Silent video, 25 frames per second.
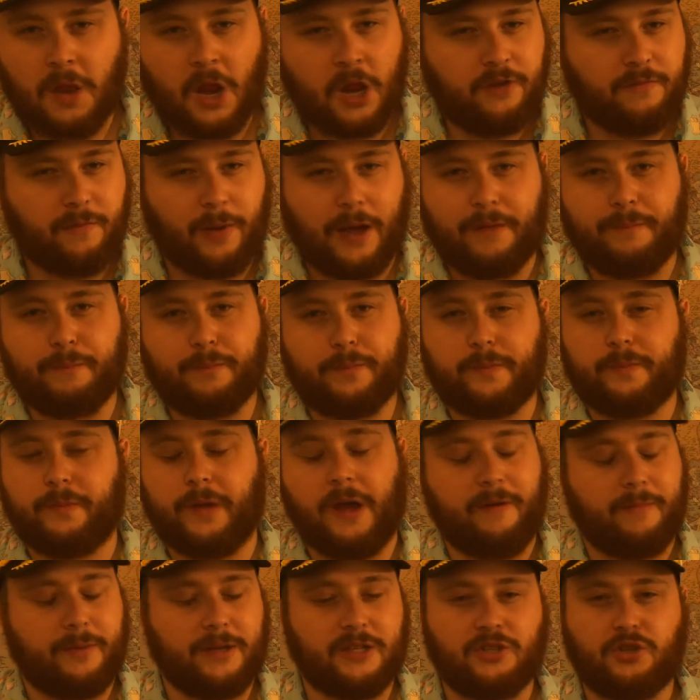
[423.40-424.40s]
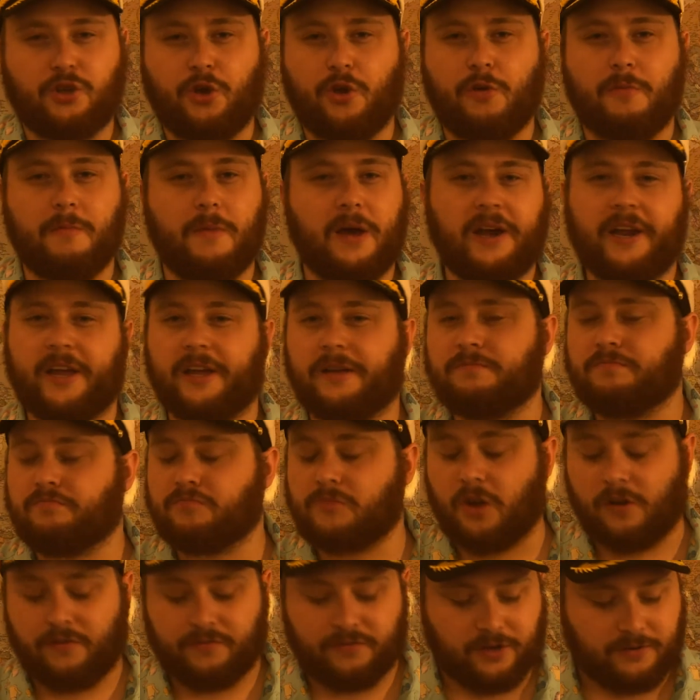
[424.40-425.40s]
There have been too many
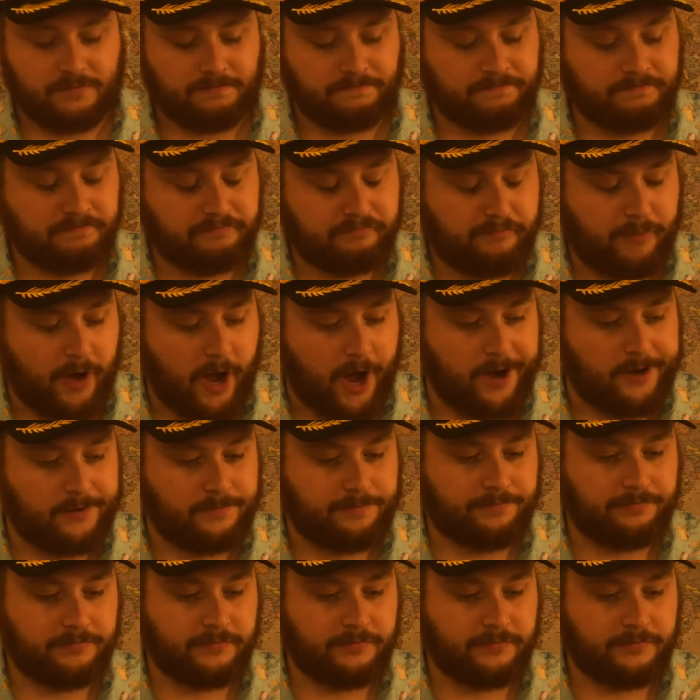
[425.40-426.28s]
of them, but